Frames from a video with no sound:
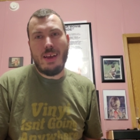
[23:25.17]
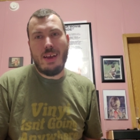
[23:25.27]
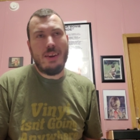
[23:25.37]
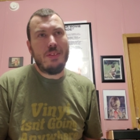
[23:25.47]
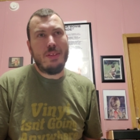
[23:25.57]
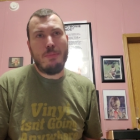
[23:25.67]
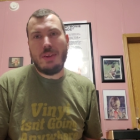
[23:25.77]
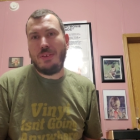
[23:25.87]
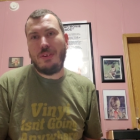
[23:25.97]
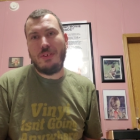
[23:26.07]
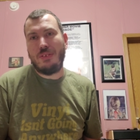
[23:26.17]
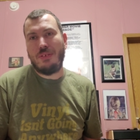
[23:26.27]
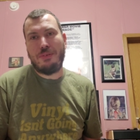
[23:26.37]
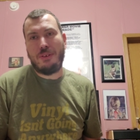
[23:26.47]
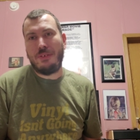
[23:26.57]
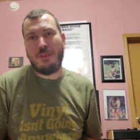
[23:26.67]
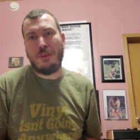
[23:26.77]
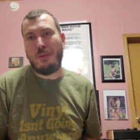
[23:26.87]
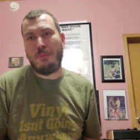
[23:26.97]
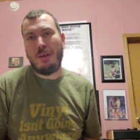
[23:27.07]
anything the man touches turns to
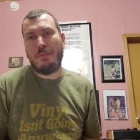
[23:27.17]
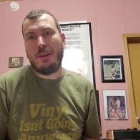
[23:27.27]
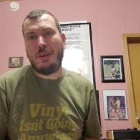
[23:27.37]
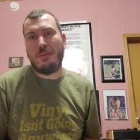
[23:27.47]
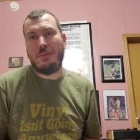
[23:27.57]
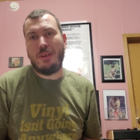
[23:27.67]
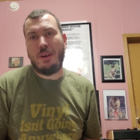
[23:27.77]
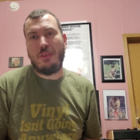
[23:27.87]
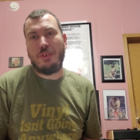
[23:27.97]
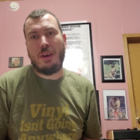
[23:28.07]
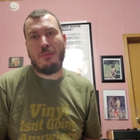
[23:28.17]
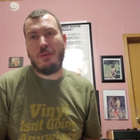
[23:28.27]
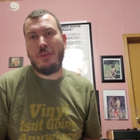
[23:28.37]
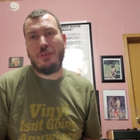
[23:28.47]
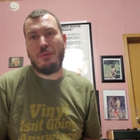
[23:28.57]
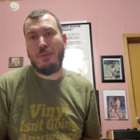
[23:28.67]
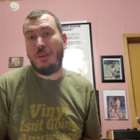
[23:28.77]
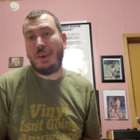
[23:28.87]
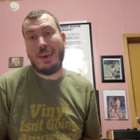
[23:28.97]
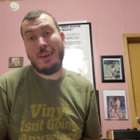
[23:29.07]
gold in my opinion, sound-wise. You
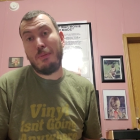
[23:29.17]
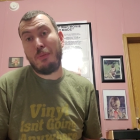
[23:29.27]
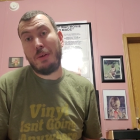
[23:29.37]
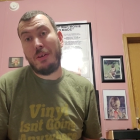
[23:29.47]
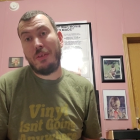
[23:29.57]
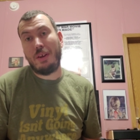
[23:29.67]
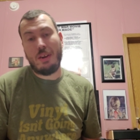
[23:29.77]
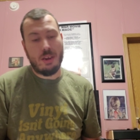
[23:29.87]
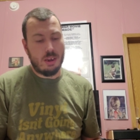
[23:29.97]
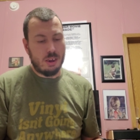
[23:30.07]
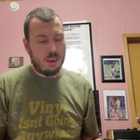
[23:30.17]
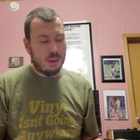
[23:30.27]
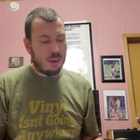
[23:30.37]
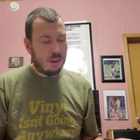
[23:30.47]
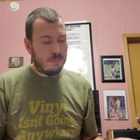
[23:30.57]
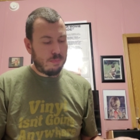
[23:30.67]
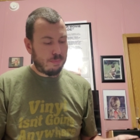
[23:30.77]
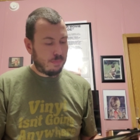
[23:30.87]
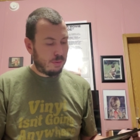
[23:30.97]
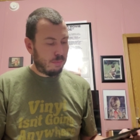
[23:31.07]
really can't get much better than that.
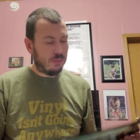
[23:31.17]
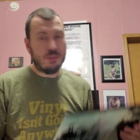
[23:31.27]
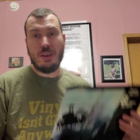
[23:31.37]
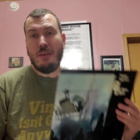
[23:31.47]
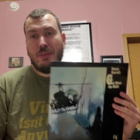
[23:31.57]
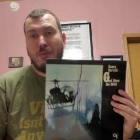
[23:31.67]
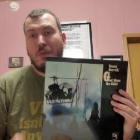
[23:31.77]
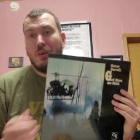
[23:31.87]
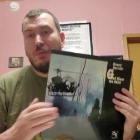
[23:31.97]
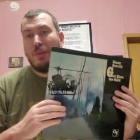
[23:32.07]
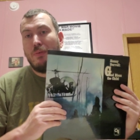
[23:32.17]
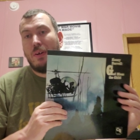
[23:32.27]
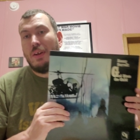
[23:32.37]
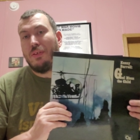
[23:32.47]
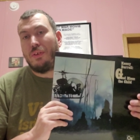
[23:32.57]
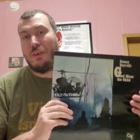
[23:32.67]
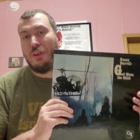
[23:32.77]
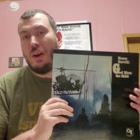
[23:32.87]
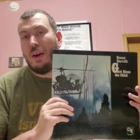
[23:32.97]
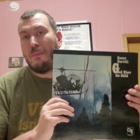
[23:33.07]
This is definitely one, if you find this in a
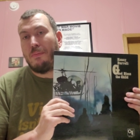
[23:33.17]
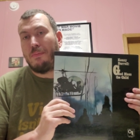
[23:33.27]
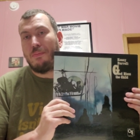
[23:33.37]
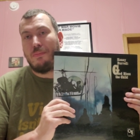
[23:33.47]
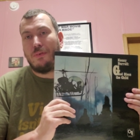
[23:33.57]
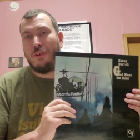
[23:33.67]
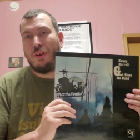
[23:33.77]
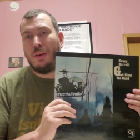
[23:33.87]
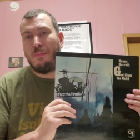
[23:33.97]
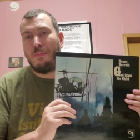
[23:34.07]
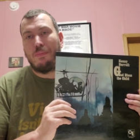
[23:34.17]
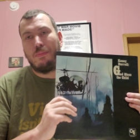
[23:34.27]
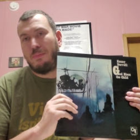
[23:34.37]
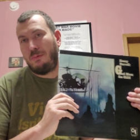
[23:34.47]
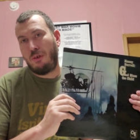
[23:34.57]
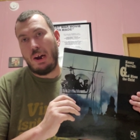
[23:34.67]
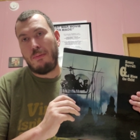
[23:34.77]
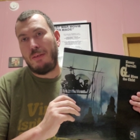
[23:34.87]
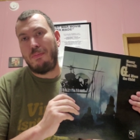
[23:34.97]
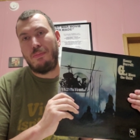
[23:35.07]
shop for cheap,
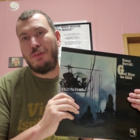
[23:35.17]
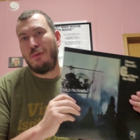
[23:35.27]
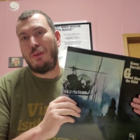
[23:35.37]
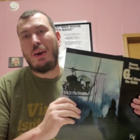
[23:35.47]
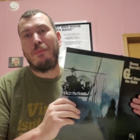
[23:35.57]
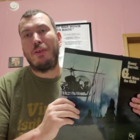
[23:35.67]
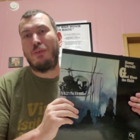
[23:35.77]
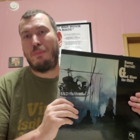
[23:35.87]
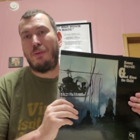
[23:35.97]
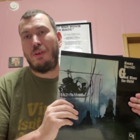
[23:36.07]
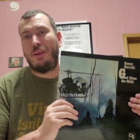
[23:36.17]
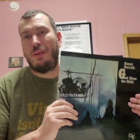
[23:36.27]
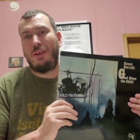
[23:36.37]
grab it. You will not be disappointed.